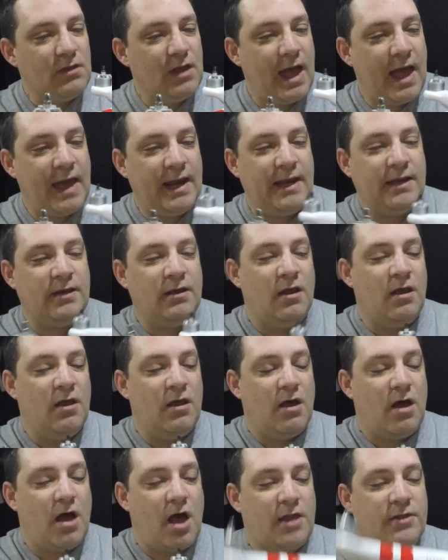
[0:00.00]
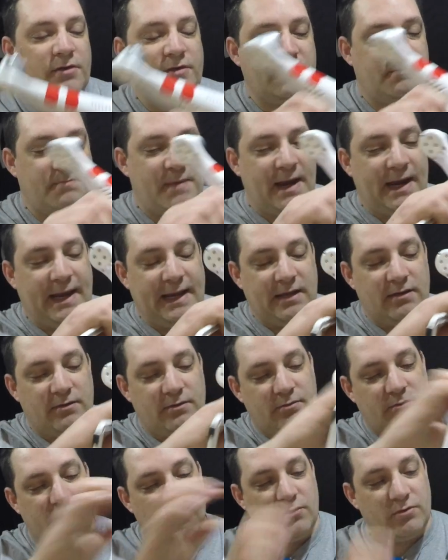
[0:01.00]
And then under its belly,
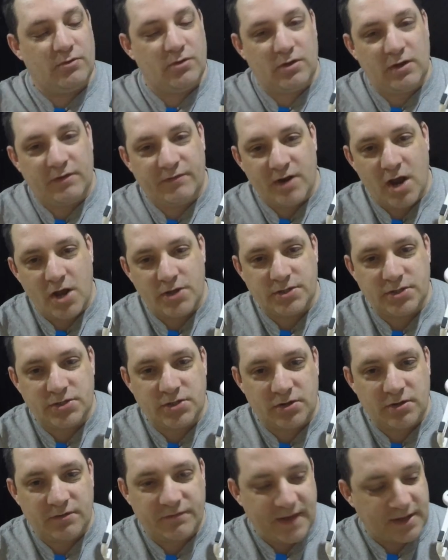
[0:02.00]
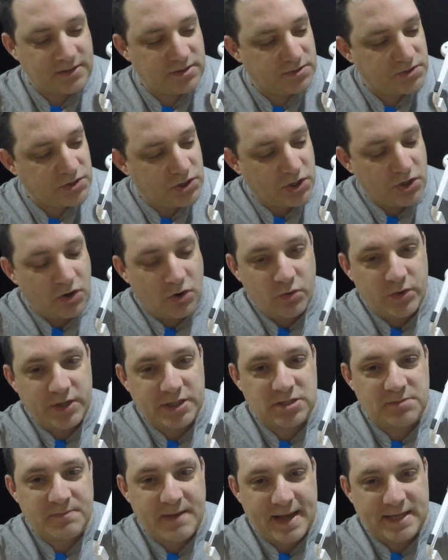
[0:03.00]
if you notice on the Phantom 2, you've got all
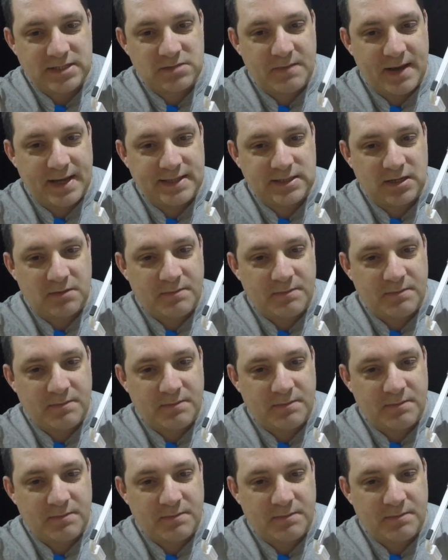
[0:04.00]
this spare space at the